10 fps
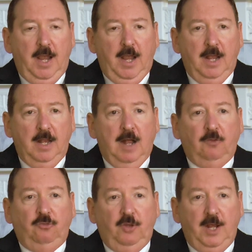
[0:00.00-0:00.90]
and
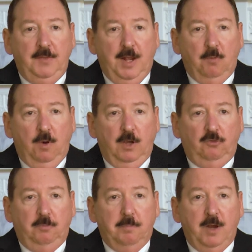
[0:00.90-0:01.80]
how sad that
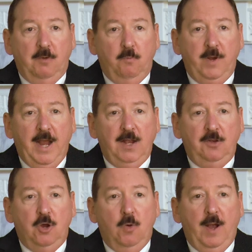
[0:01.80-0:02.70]
was, but we had
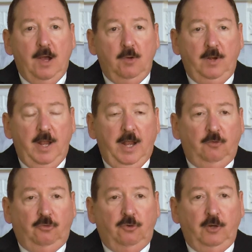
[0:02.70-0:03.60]
to go out
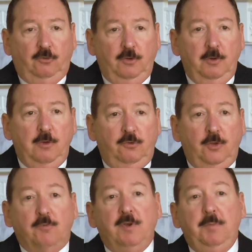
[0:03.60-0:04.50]
and start to
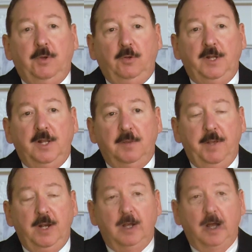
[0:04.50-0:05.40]
do the rebuilding of the
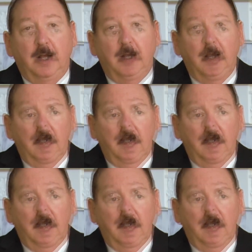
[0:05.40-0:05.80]
Pentagon.